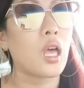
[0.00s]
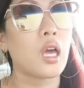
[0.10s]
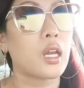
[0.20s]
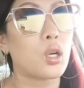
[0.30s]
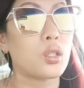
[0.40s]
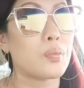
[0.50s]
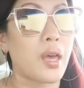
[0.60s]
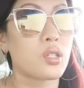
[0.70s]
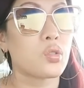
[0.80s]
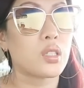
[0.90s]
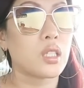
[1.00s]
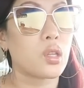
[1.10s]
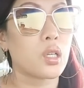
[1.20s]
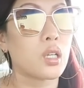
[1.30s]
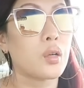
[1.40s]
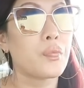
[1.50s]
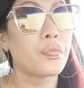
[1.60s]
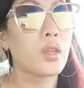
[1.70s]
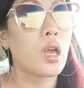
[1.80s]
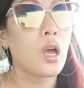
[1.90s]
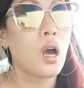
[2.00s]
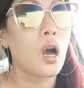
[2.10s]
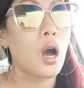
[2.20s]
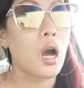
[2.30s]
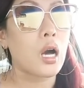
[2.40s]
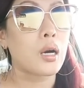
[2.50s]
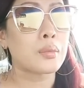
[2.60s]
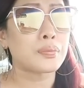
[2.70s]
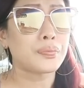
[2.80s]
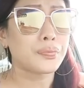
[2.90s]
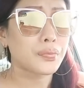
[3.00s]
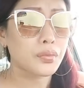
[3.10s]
and I couldn't master it either. Um,